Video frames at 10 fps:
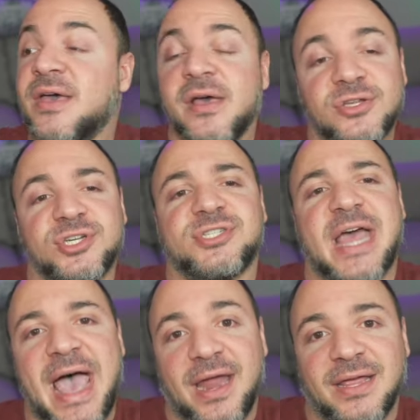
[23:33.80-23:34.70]
just
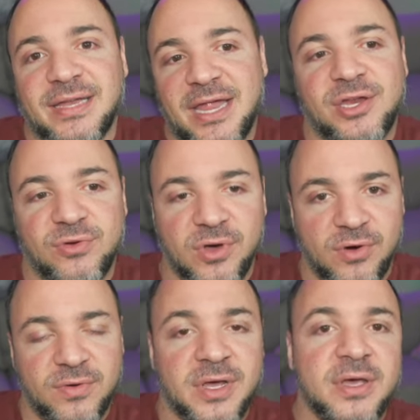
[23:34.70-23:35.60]
adding net new
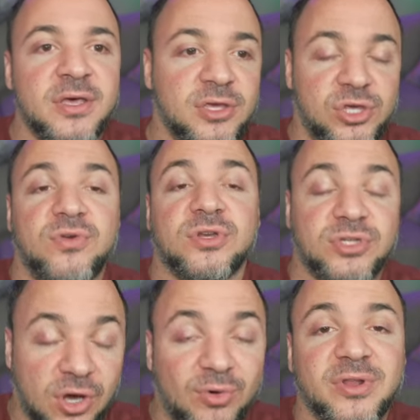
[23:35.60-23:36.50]
code. You can
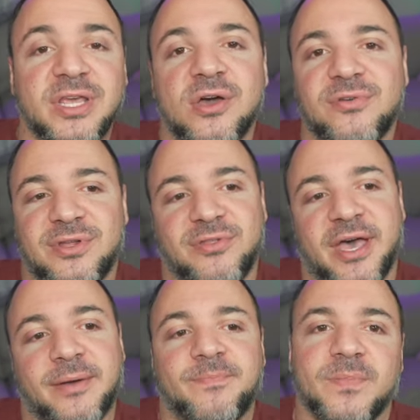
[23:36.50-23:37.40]
totally go do
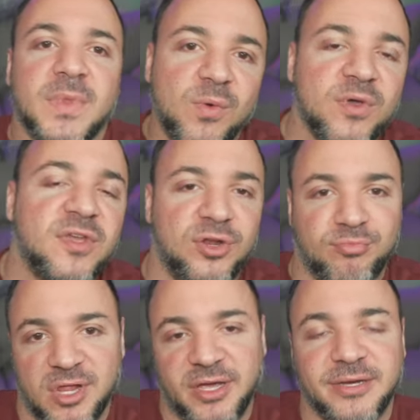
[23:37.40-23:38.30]
that with a new
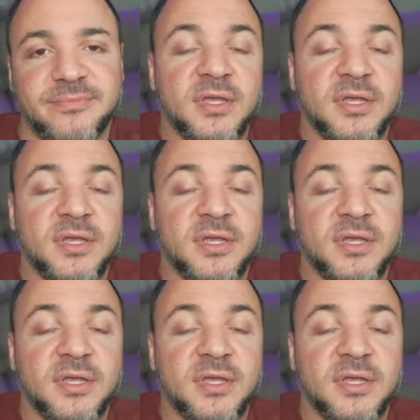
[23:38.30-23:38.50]
plugin.